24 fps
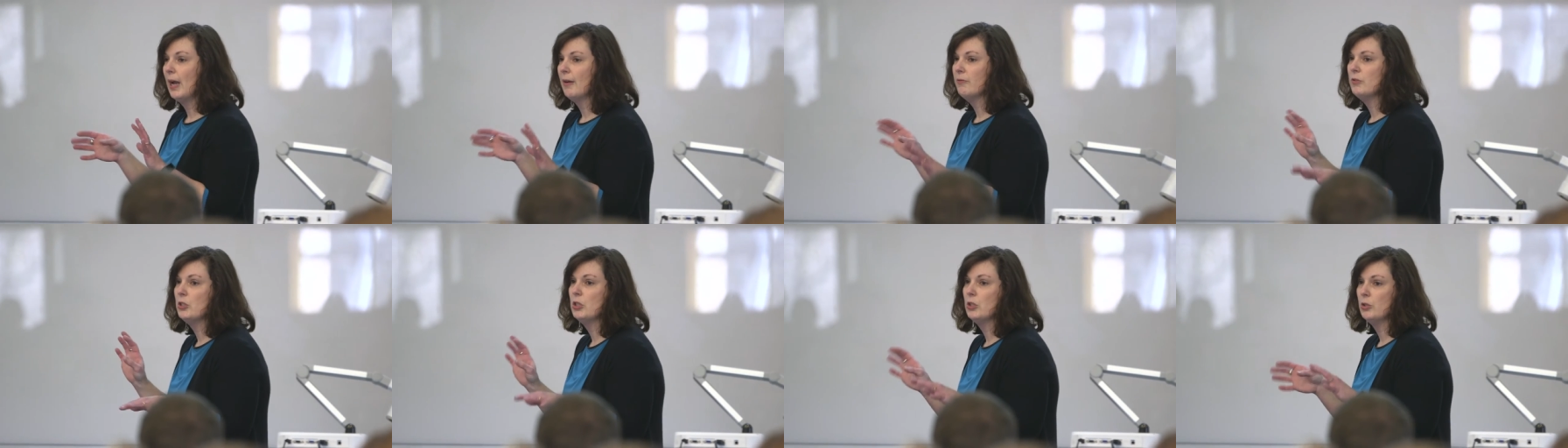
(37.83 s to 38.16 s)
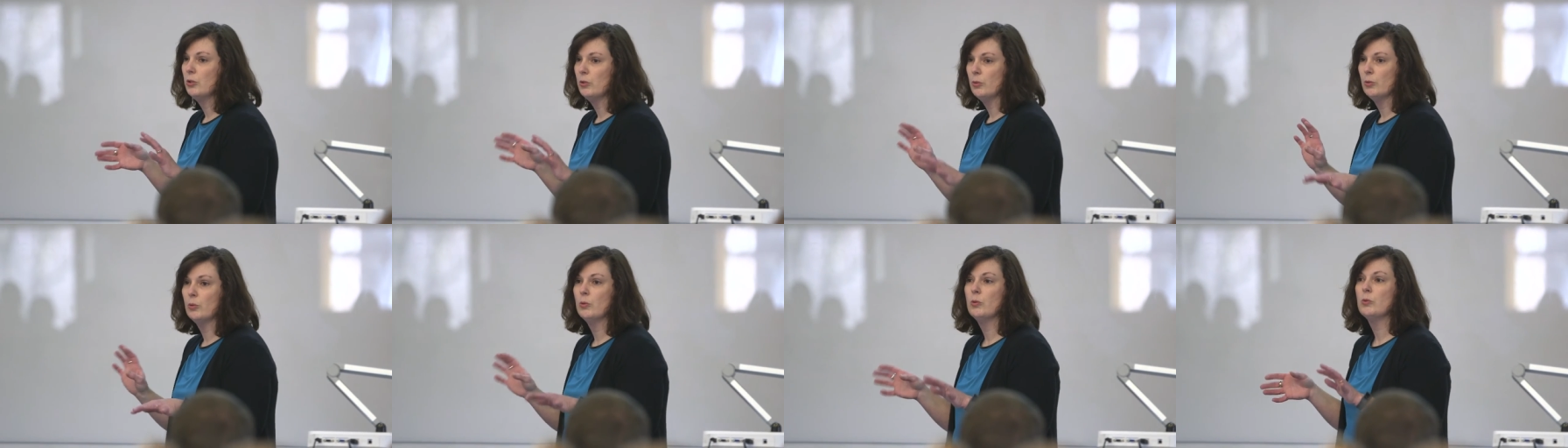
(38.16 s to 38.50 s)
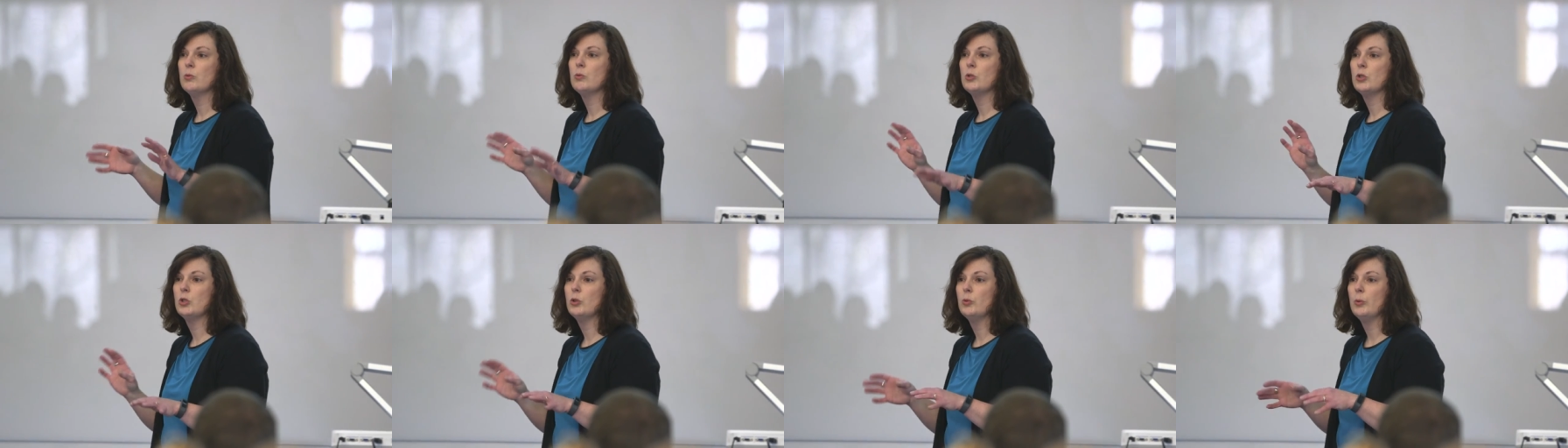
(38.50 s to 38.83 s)
Um,
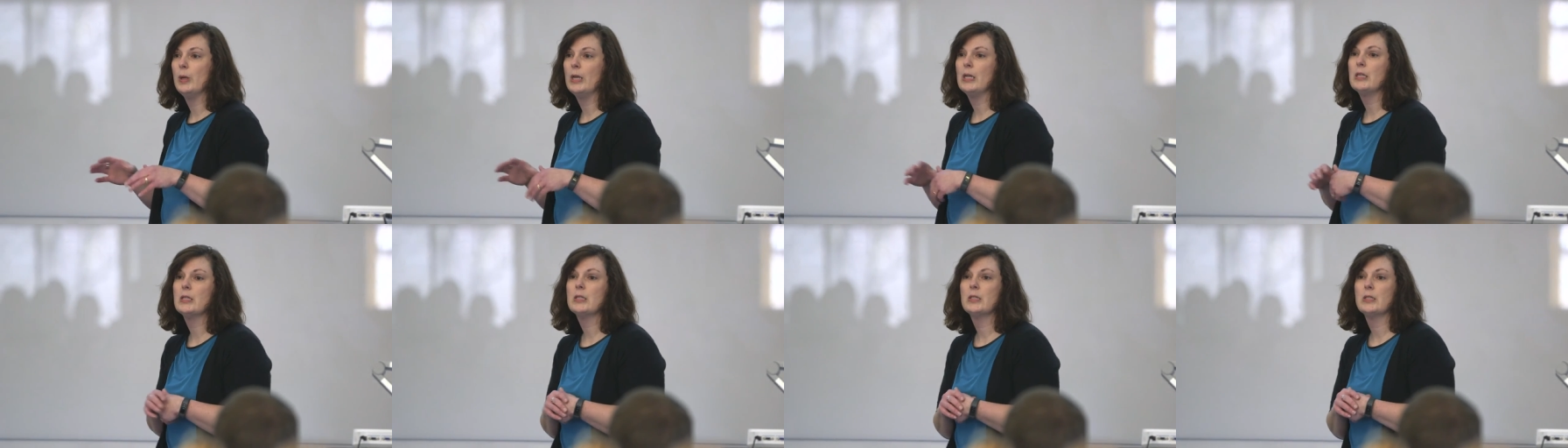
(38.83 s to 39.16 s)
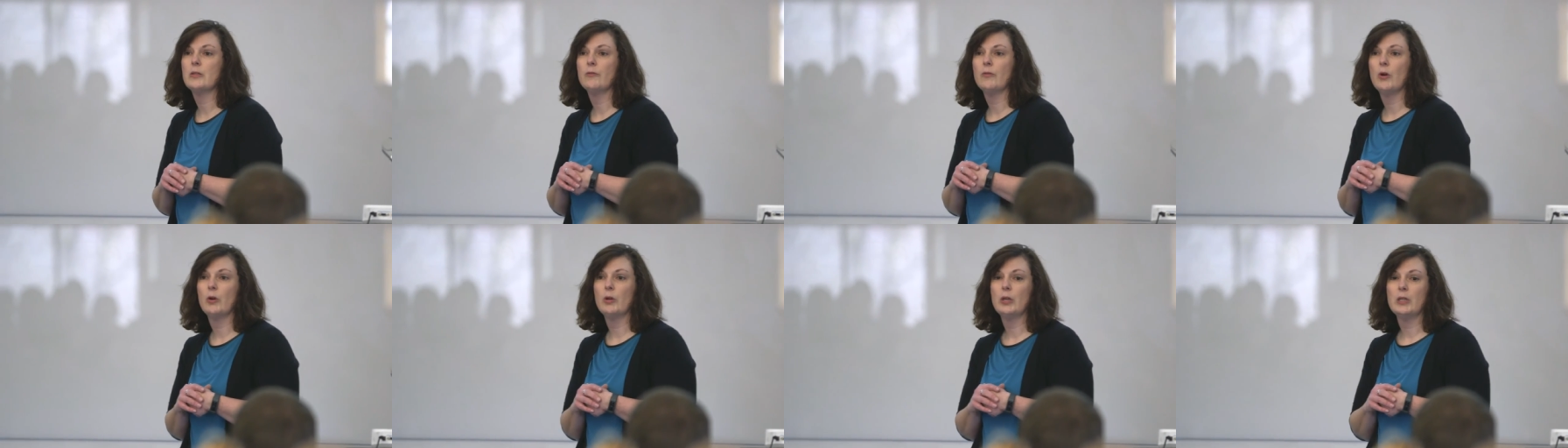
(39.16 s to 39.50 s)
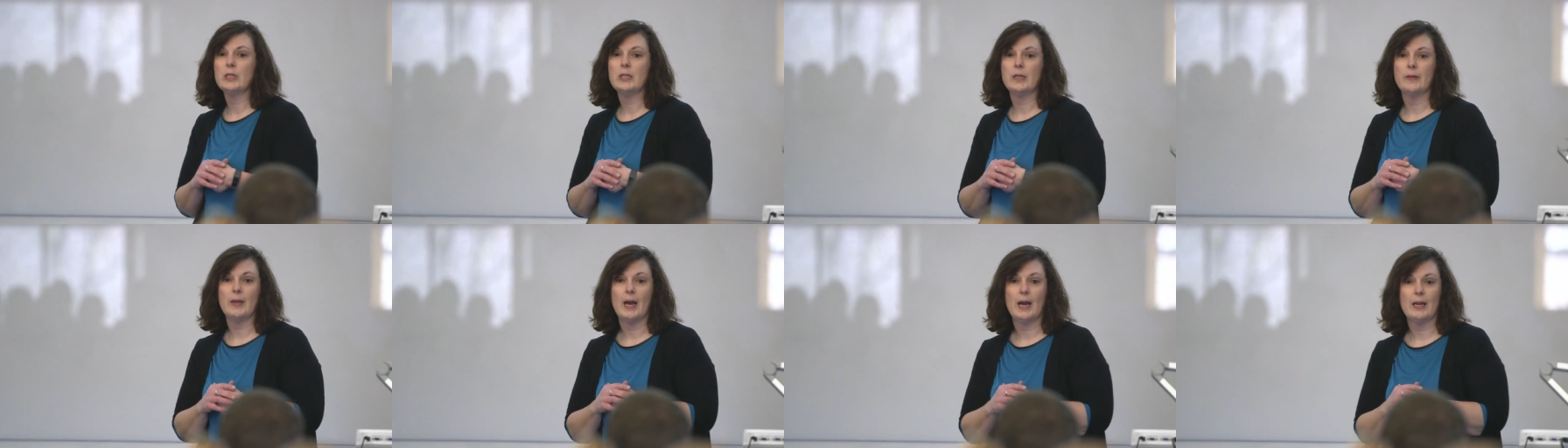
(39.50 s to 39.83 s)
it's, it's a
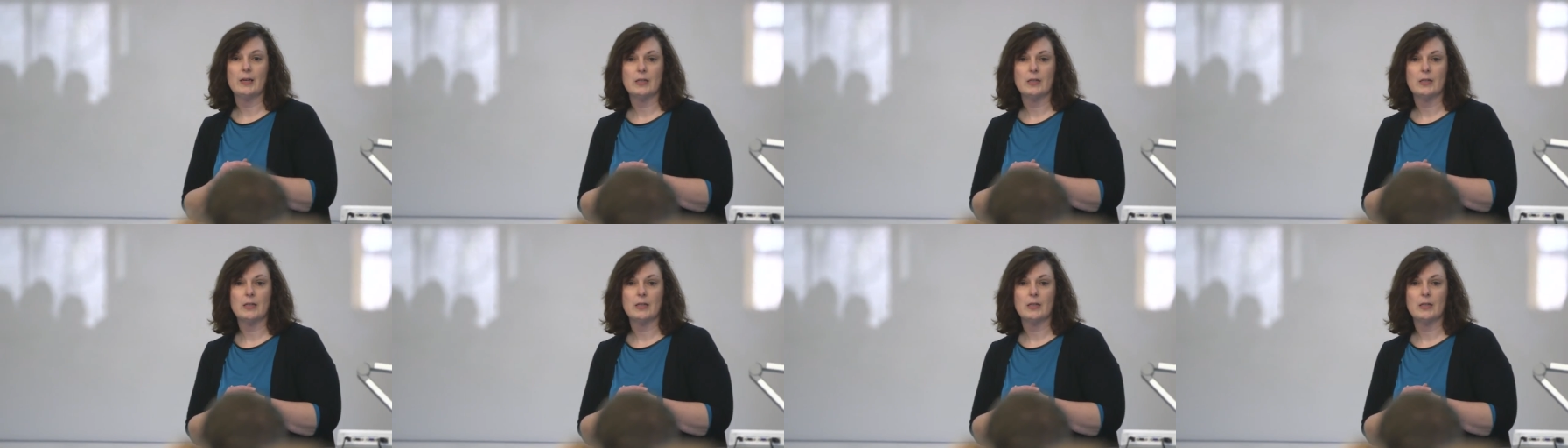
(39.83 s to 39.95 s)
problem